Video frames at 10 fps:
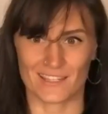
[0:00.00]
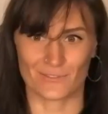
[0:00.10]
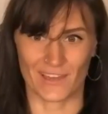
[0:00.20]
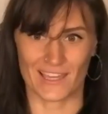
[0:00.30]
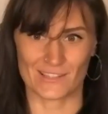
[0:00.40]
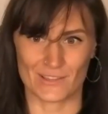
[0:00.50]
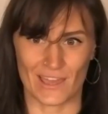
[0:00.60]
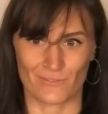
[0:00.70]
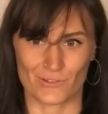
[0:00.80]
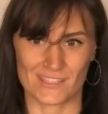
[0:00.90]
advice you
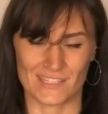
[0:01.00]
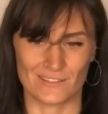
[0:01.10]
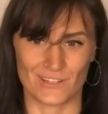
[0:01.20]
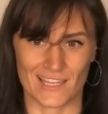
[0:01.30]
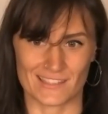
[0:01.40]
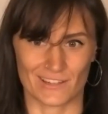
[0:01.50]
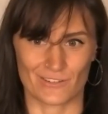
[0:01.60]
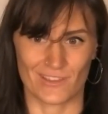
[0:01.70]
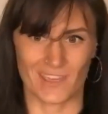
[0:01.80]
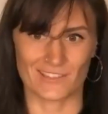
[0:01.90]
have received as a
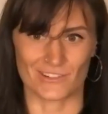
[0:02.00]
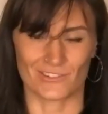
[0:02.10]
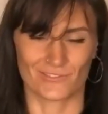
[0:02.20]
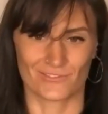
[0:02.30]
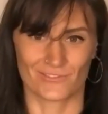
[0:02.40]
creator?